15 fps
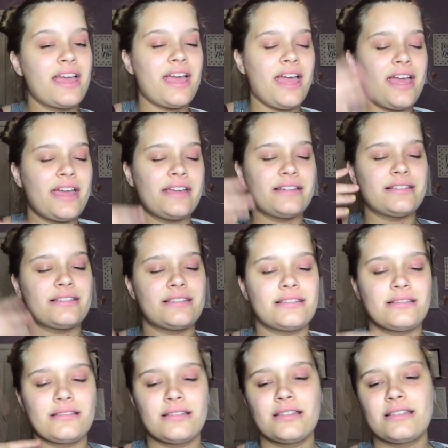and
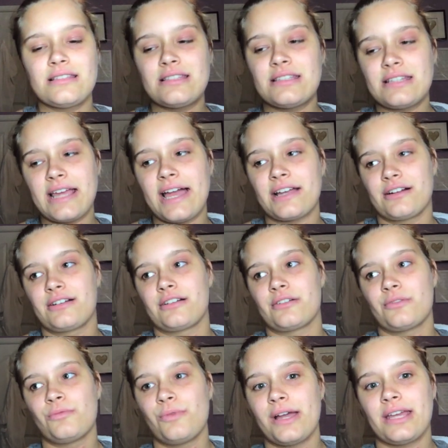stagger
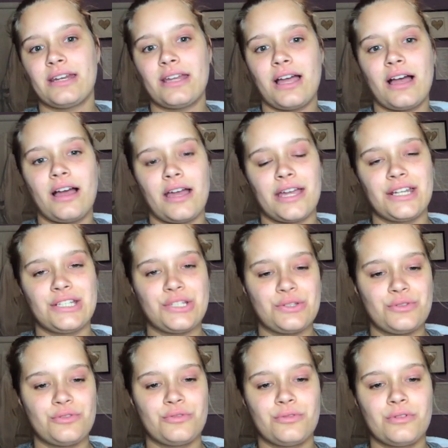when I
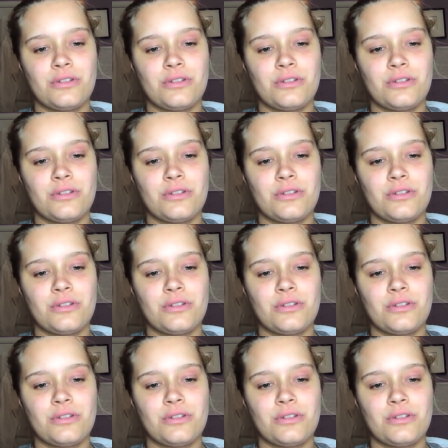do